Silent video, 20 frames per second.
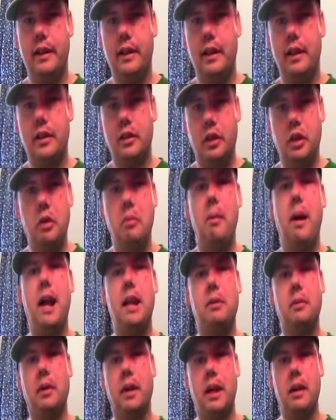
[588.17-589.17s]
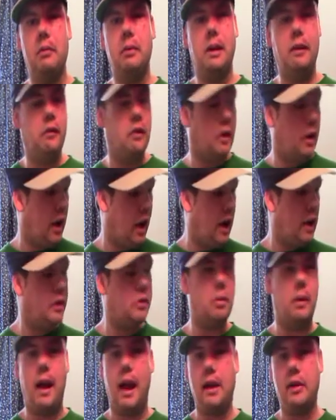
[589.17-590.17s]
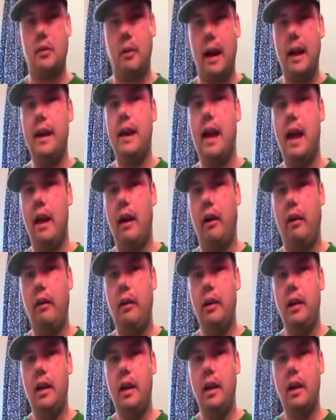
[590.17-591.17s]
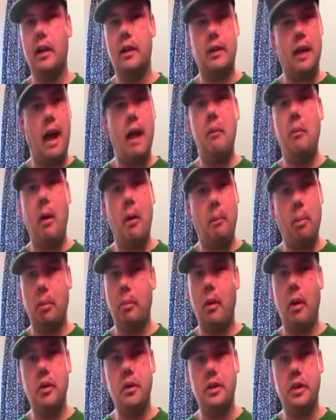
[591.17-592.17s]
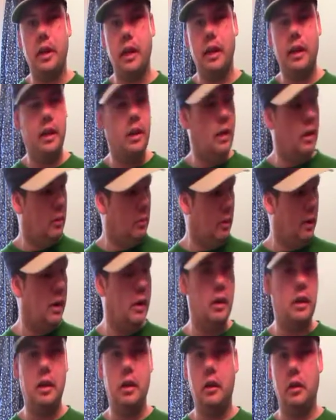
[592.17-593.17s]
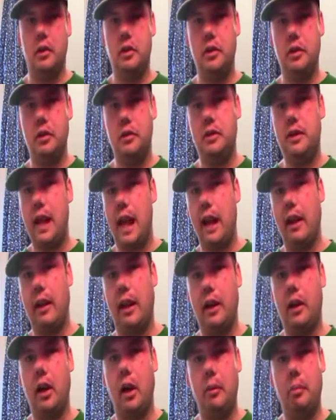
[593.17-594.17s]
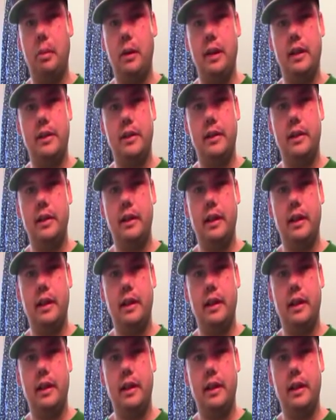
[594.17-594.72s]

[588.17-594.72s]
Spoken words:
So you might as well get rid of your contracts right now, because I won't promote you, whether you're satellite companies.